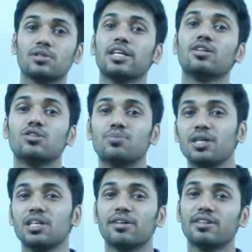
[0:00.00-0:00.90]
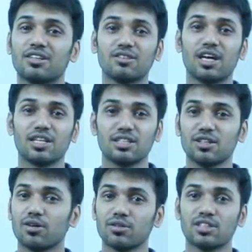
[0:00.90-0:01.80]
They would be
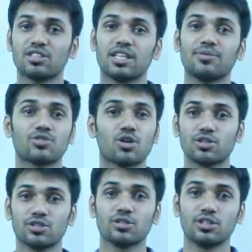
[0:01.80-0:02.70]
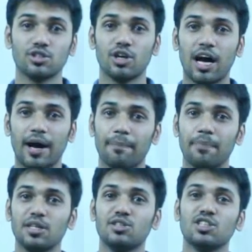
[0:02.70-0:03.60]
recognizing all these shapes because you have
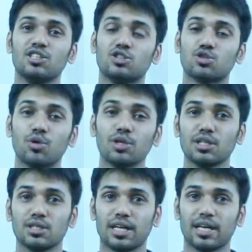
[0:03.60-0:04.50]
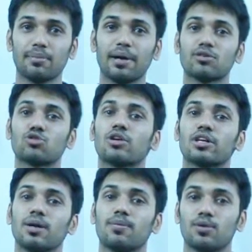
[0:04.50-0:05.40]
been showing them and
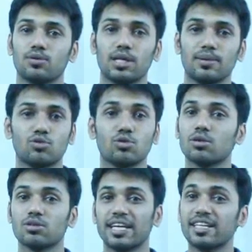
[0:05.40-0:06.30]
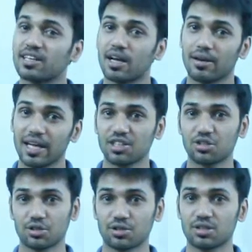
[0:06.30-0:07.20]
talking about them throughout the entire
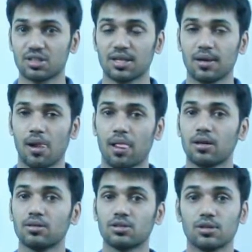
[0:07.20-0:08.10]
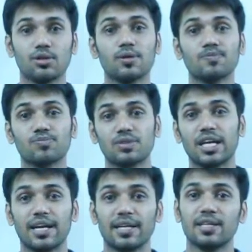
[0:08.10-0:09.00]
lectures. So
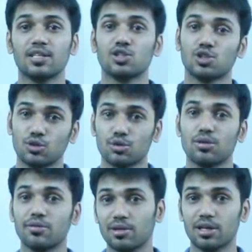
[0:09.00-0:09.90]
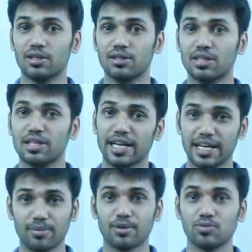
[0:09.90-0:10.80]
they should learn the
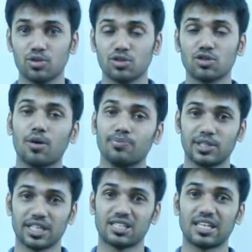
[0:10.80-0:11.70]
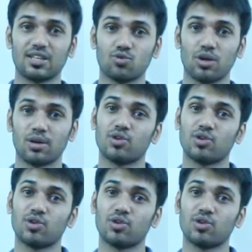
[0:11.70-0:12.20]
name of those objects as well.